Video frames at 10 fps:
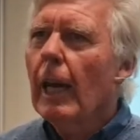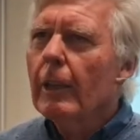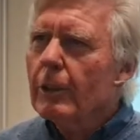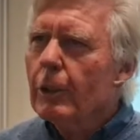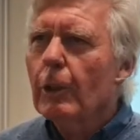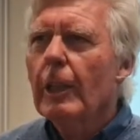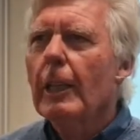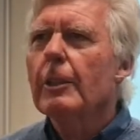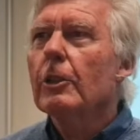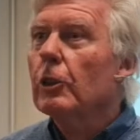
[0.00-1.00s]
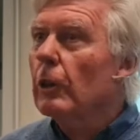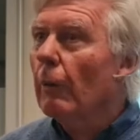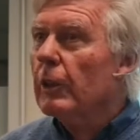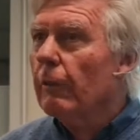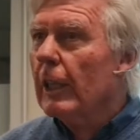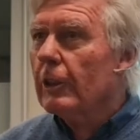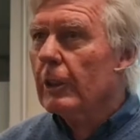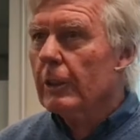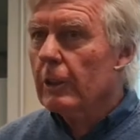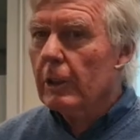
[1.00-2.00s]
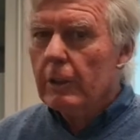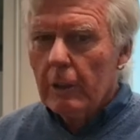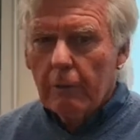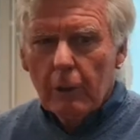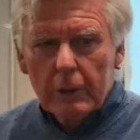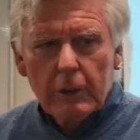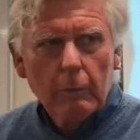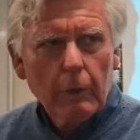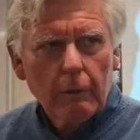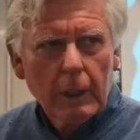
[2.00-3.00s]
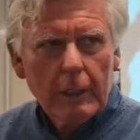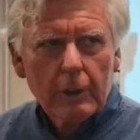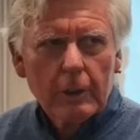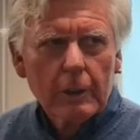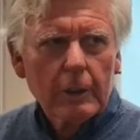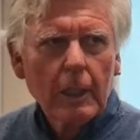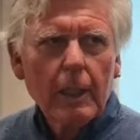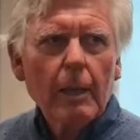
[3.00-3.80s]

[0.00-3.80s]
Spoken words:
Yeah, there's good in it. There's good observations. They've got some revelations.